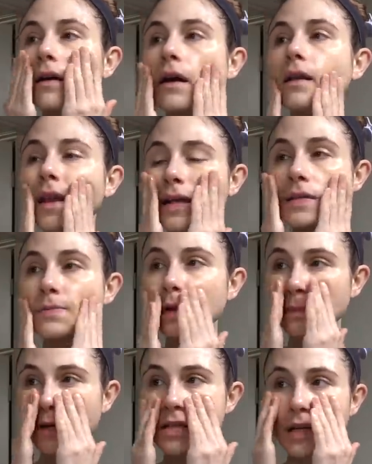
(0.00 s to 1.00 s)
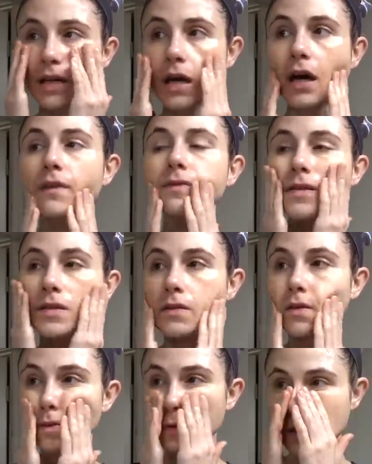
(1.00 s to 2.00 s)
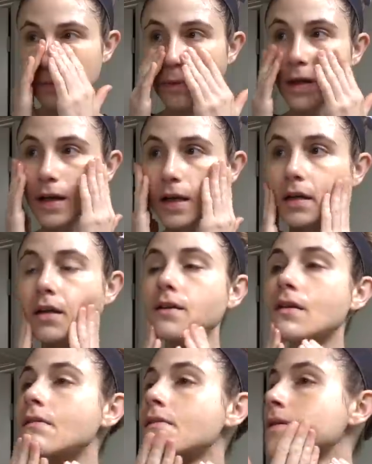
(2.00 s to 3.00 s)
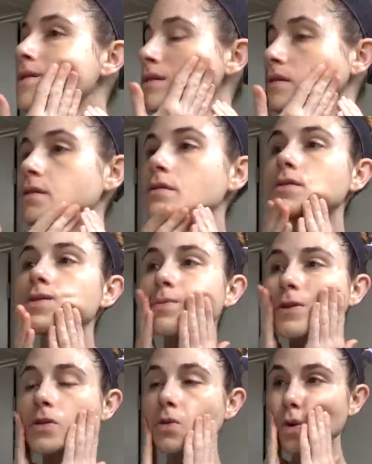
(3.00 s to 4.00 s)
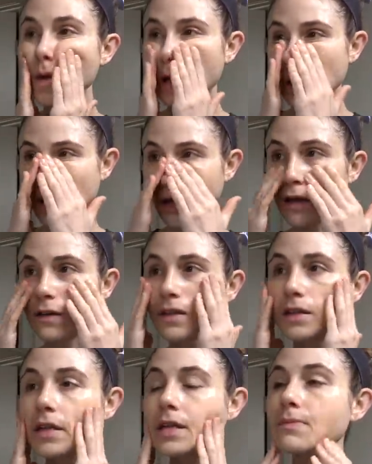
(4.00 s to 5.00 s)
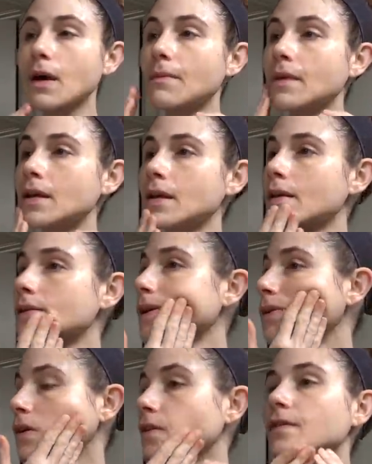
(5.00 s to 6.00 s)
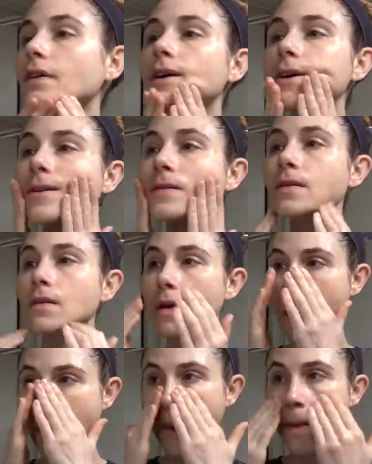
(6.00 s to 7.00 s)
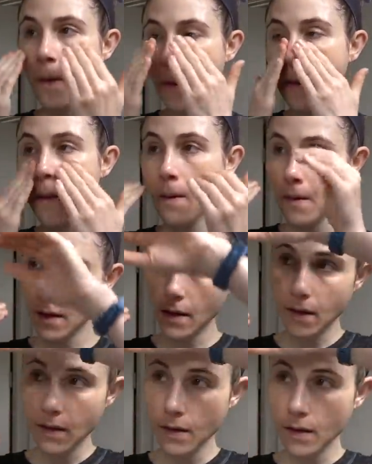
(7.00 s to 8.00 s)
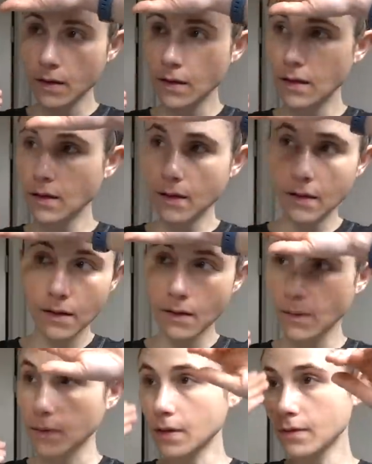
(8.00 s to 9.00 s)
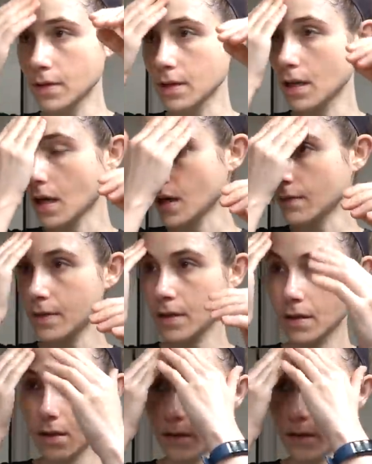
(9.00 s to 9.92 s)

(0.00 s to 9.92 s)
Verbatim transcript: And that's pretty much enough to spread to the majority of at least my mid and lower face and whatever's left.